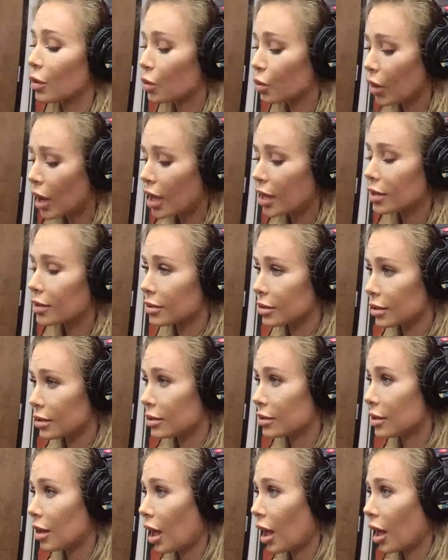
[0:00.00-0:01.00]
the rate is the
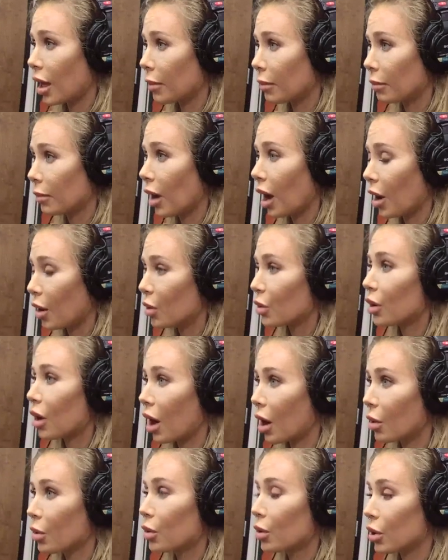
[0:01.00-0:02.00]
same. Mm-hmm. Our
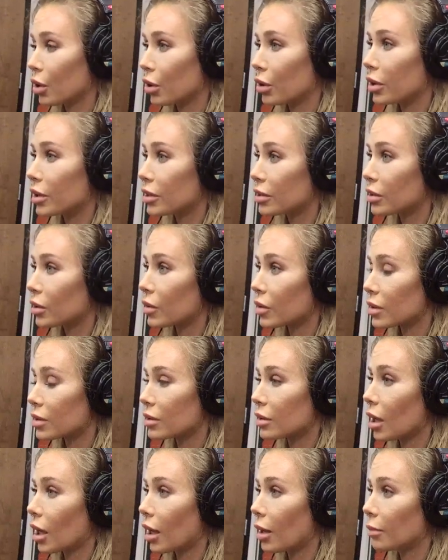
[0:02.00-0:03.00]
our earnings are the
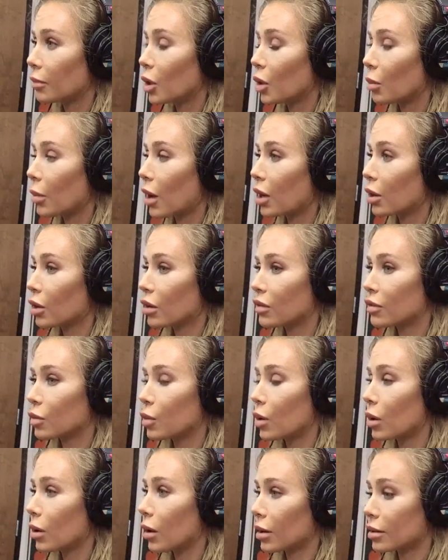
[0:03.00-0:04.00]
same, mm-hmm. no matter if
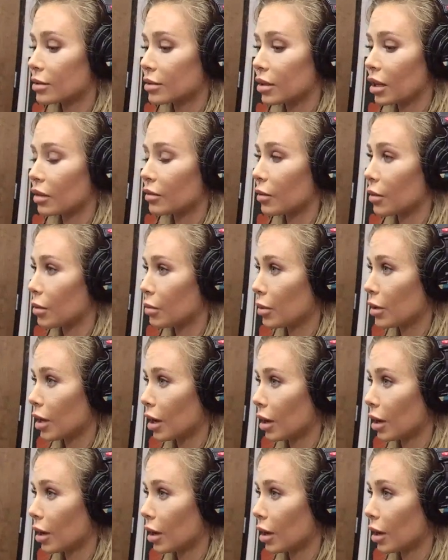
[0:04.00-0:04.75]
we're on set for three